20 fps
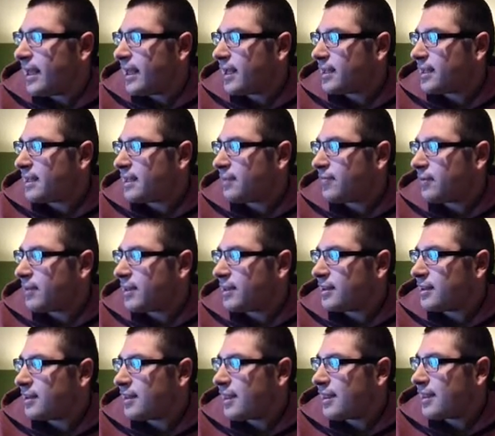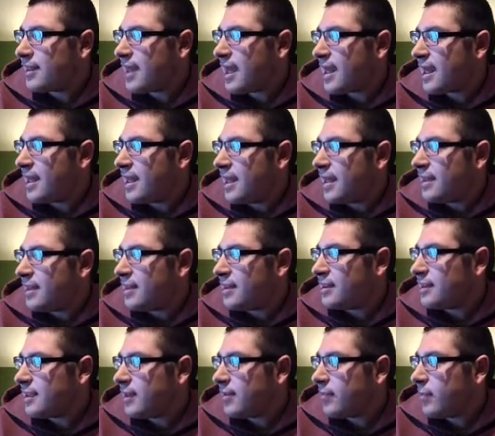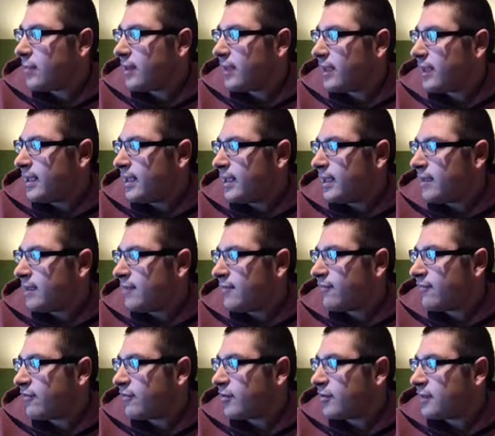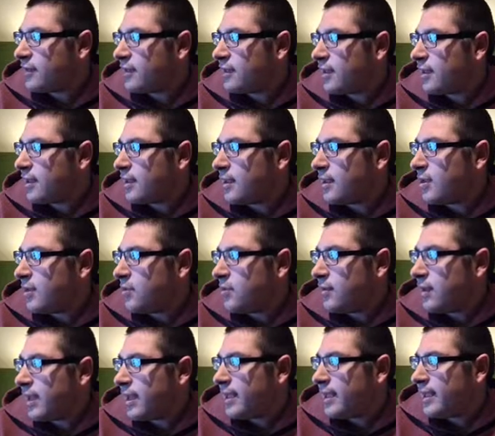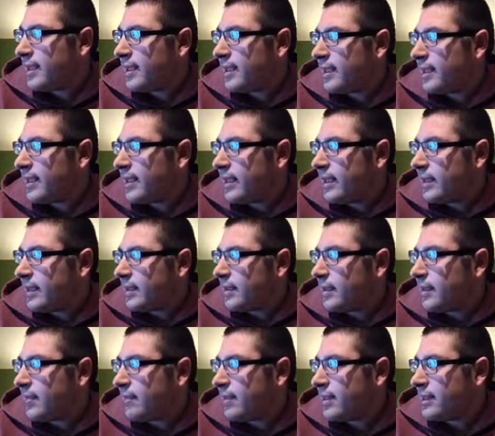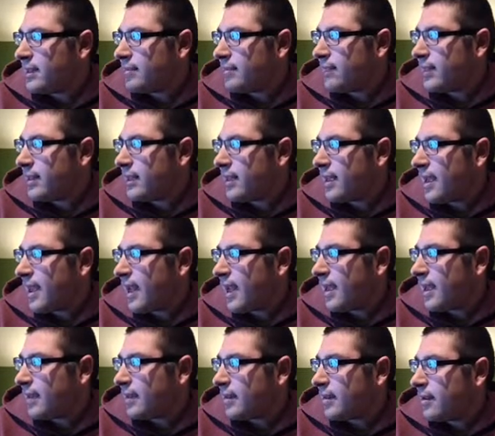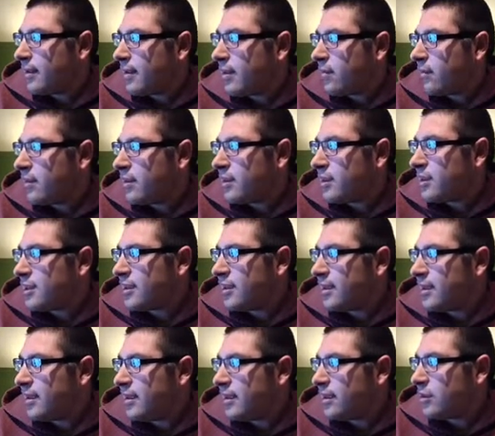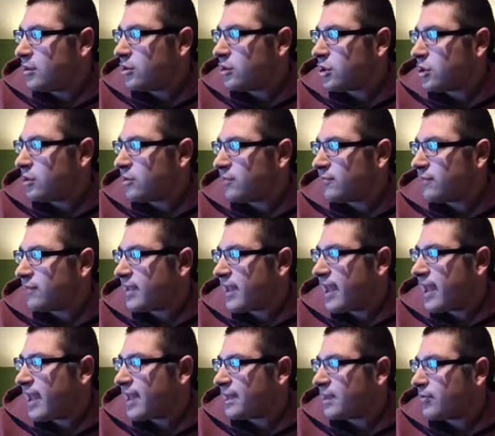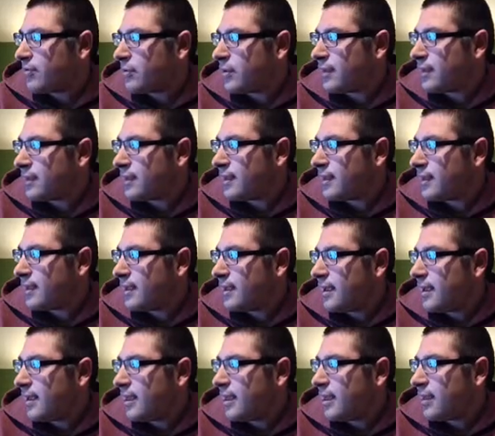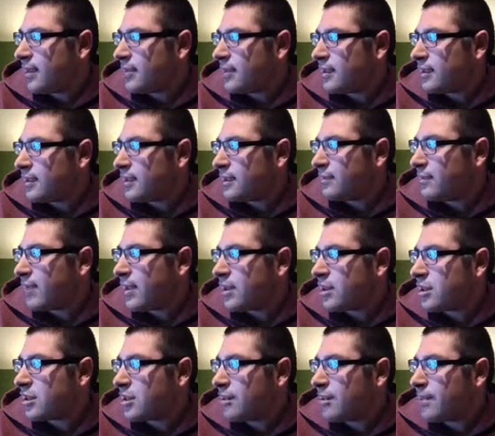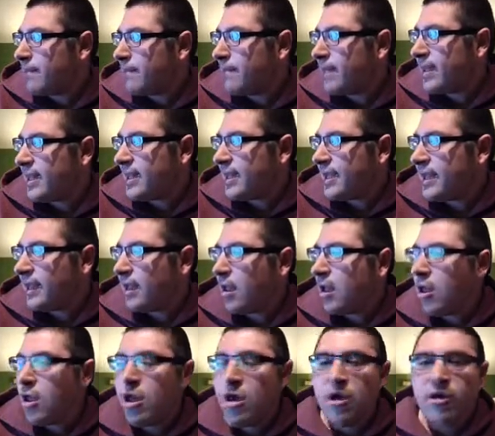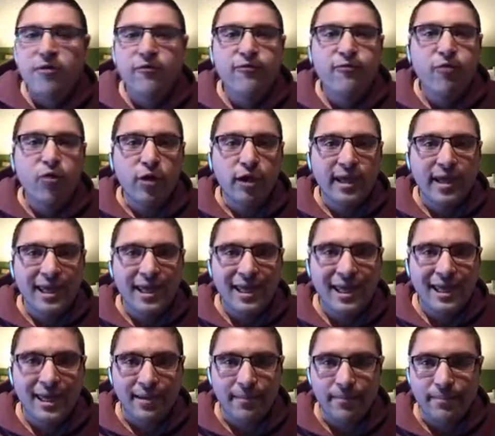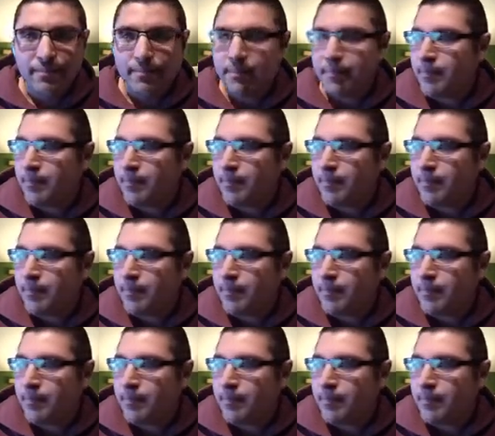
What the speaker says: expressed that the ceremony, the first UNE commencement at which he served as president, held special meaning for him.